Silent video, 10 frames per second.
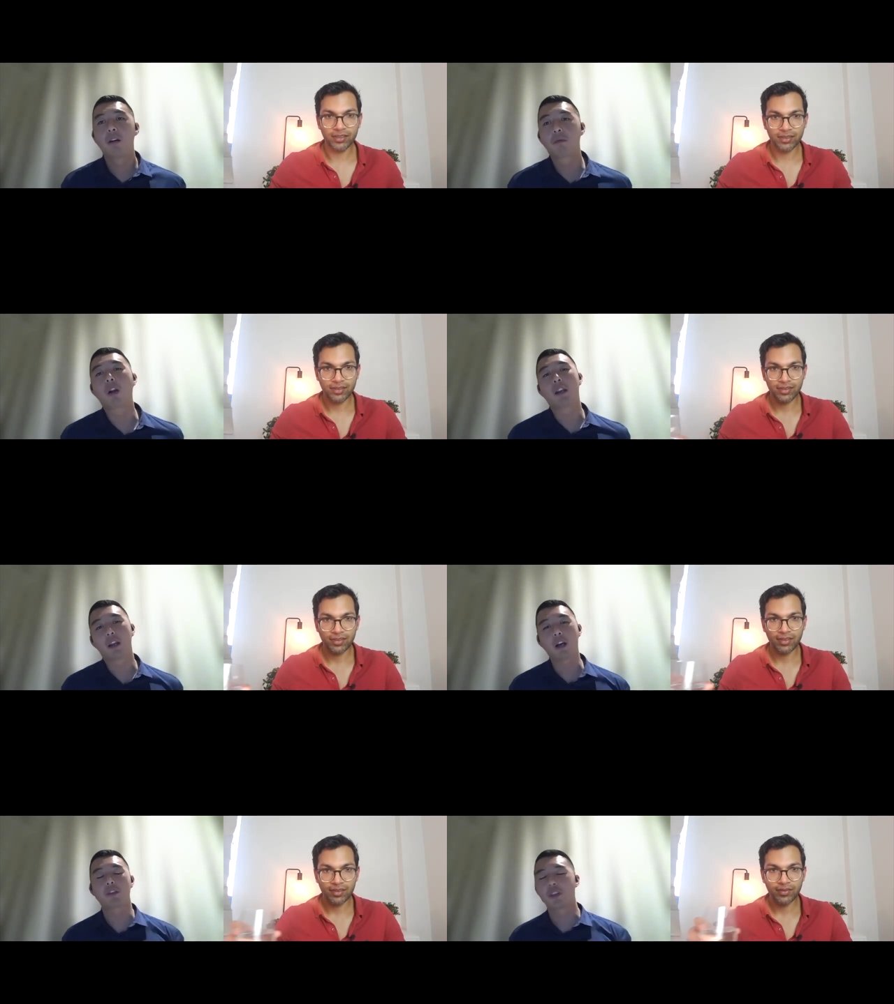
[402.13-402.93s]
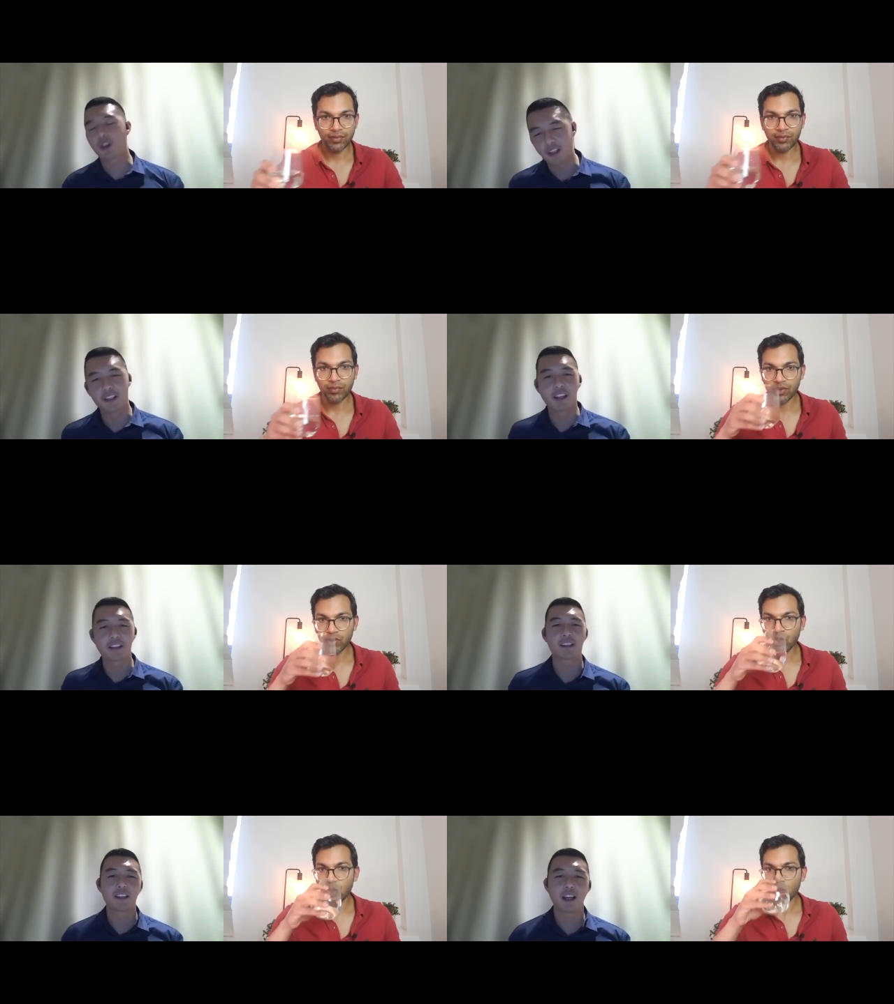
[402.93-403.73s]
Speaker 1: Right. Oh, sorry.
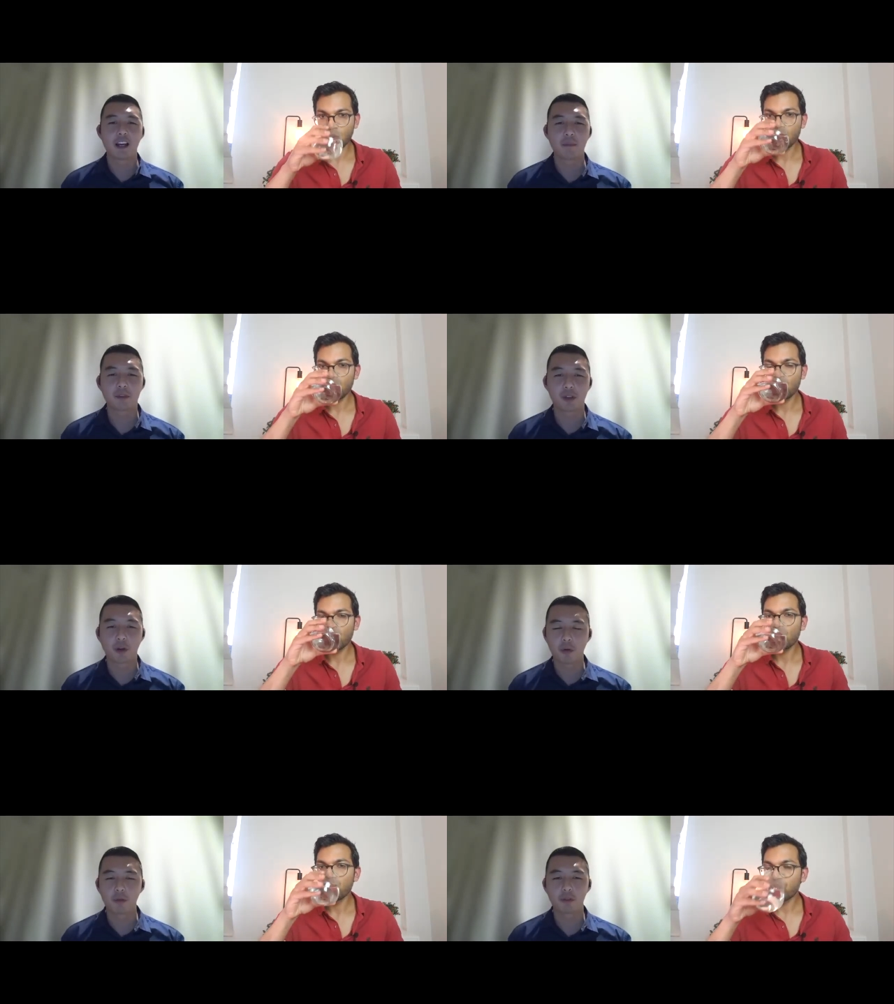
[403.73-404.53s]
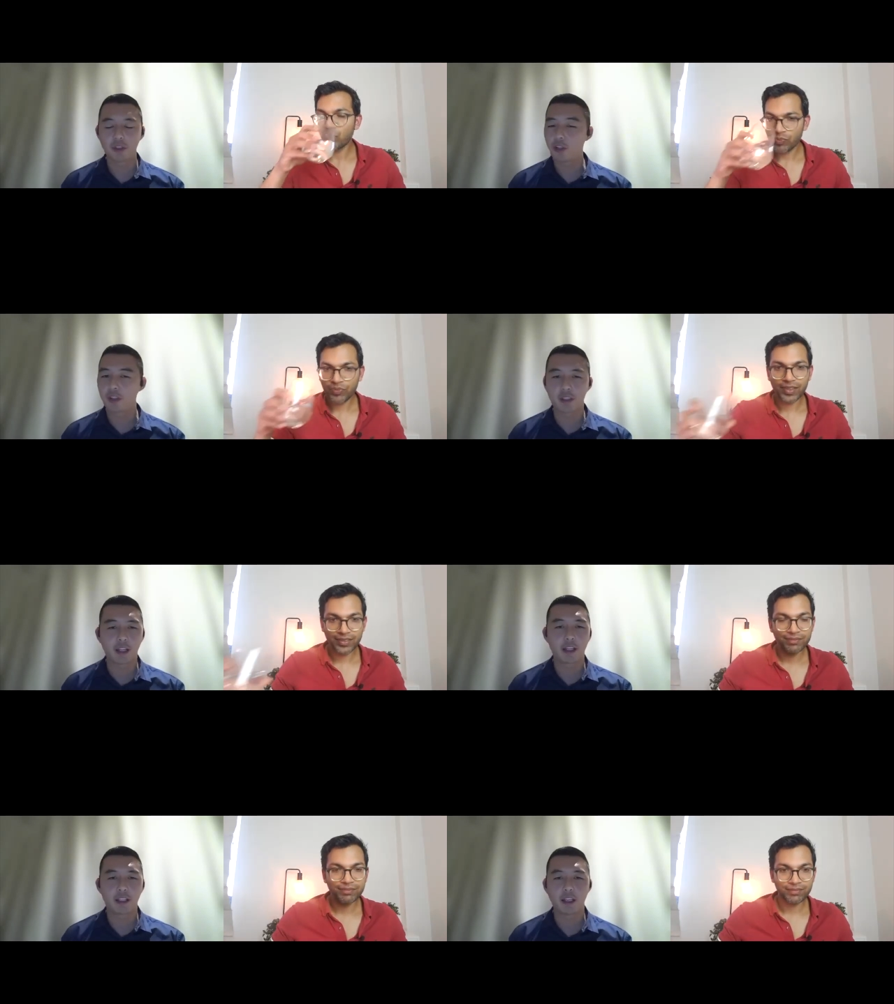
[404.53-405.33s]
Yes. Um, so surgeries
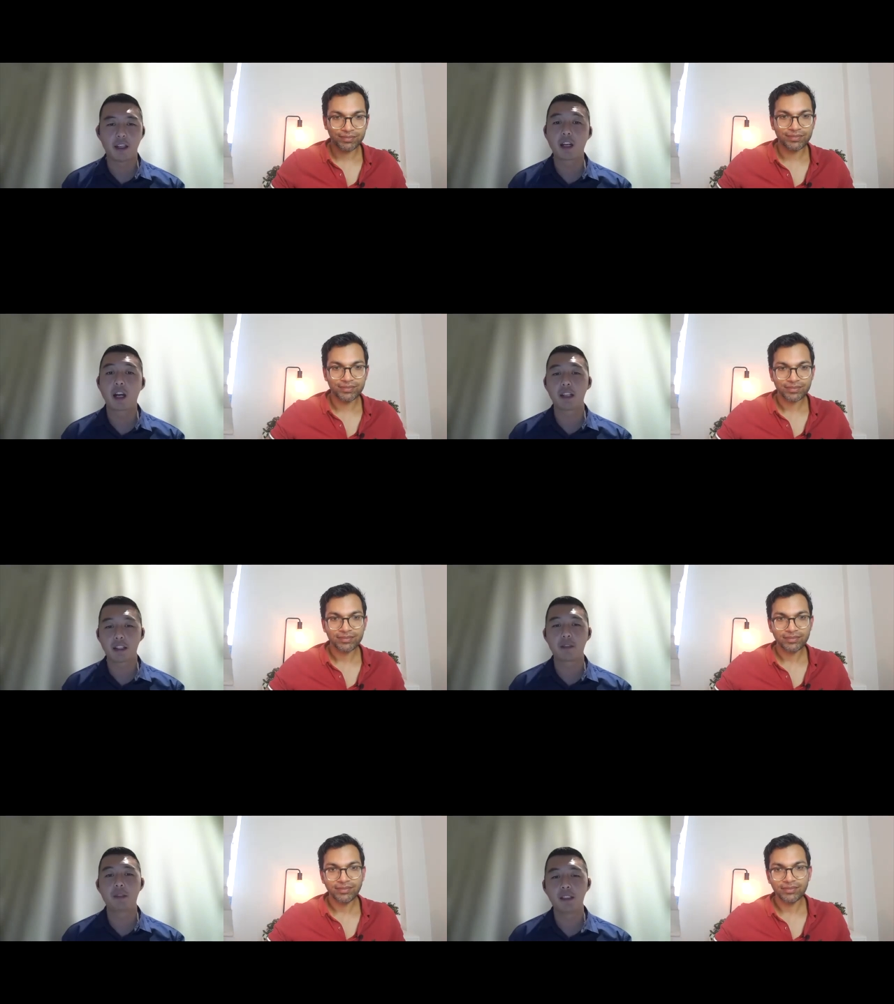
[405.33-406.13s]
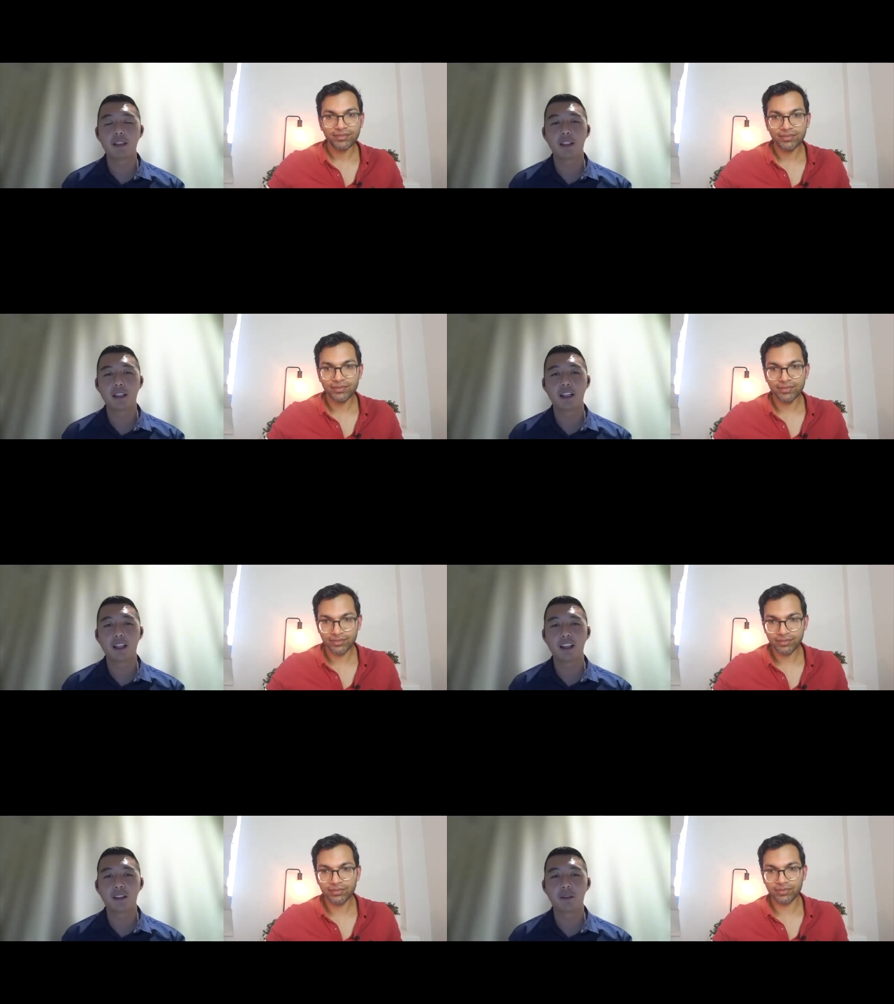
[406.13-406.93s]
like endarterectomy
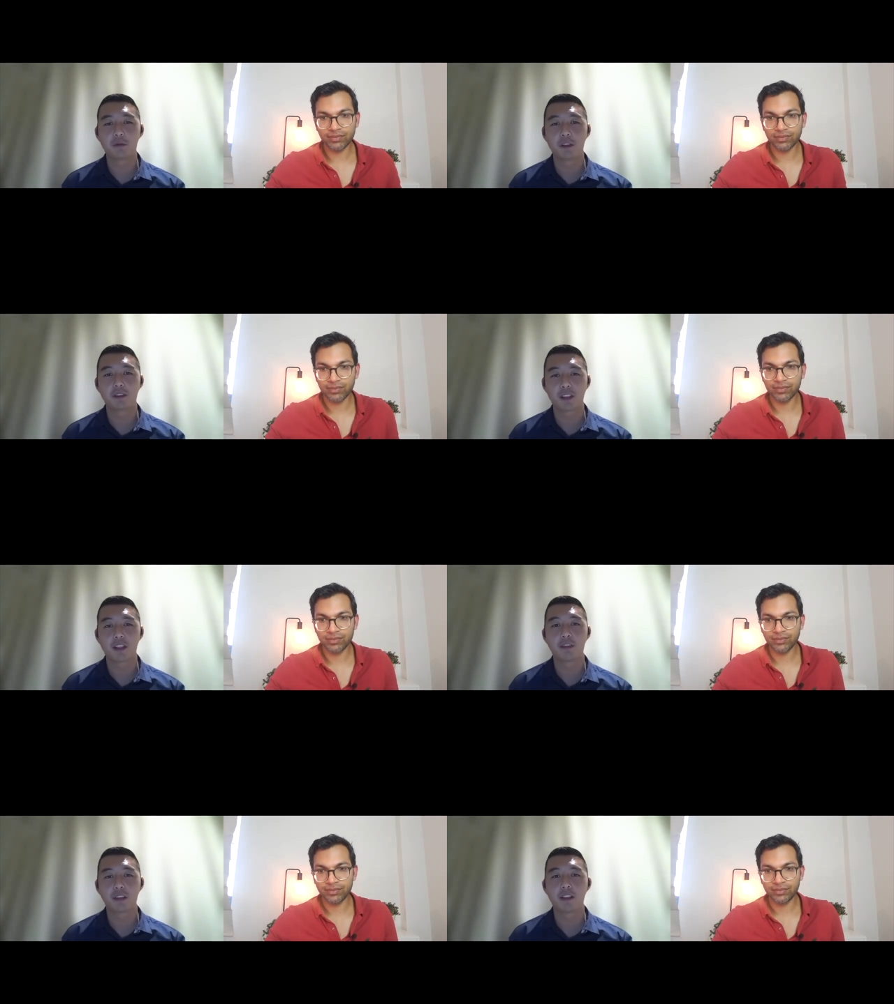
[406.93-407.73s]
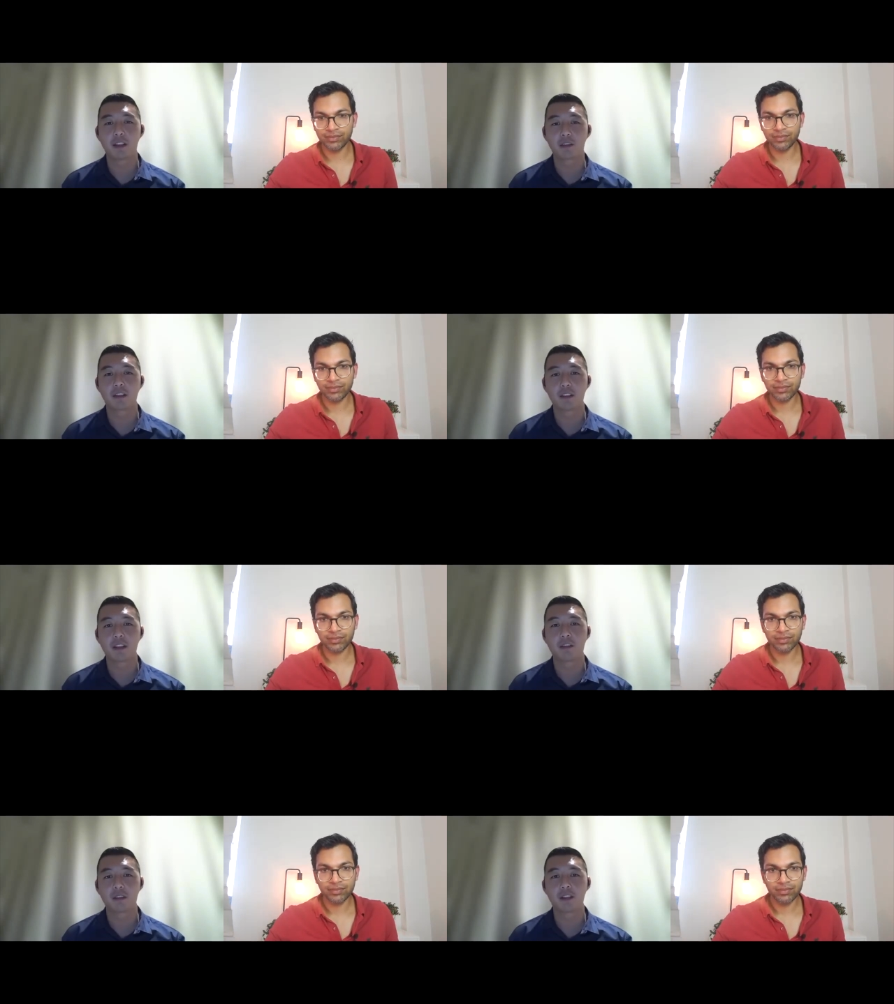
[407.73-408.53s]
uh, would significantly increase
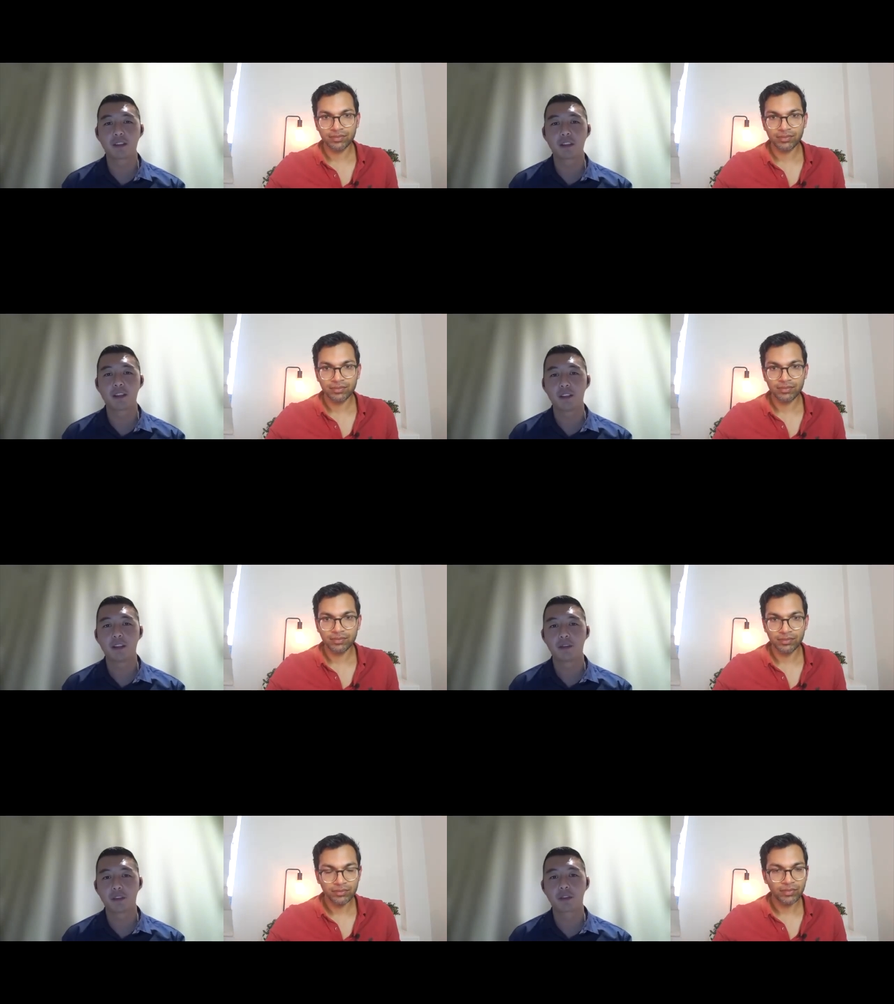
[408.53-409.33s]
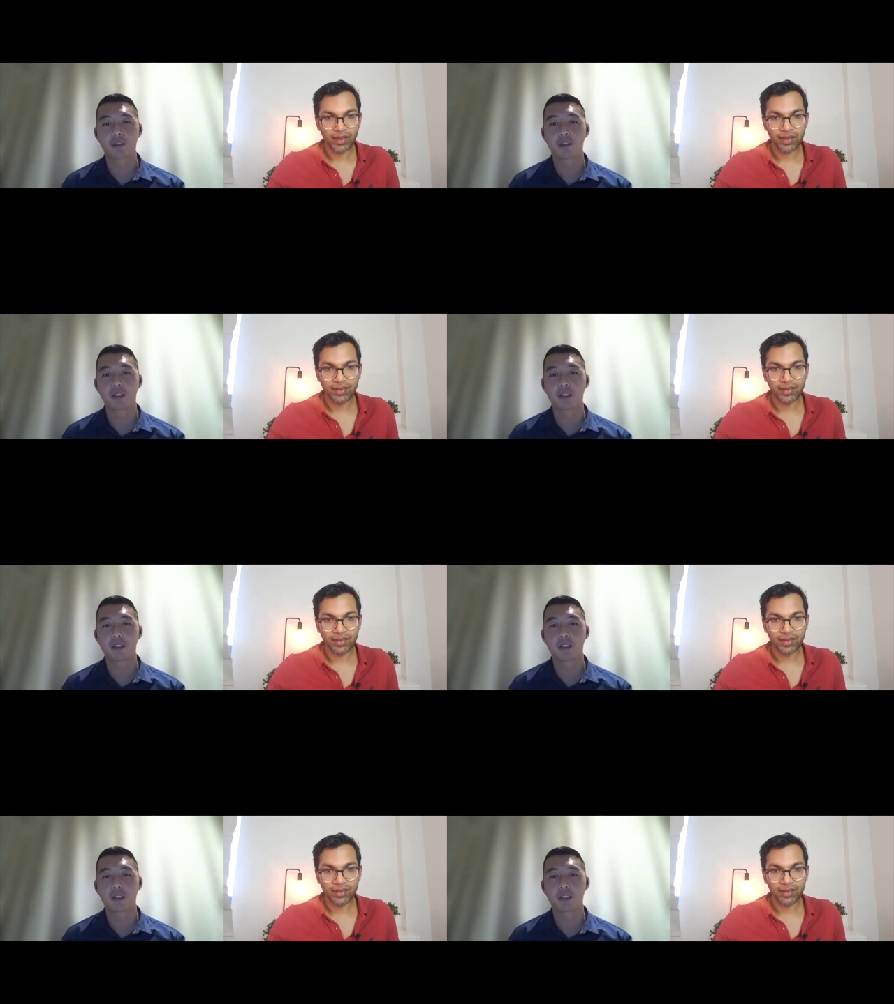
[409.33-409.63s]
that risk of mm-hmm. stroke.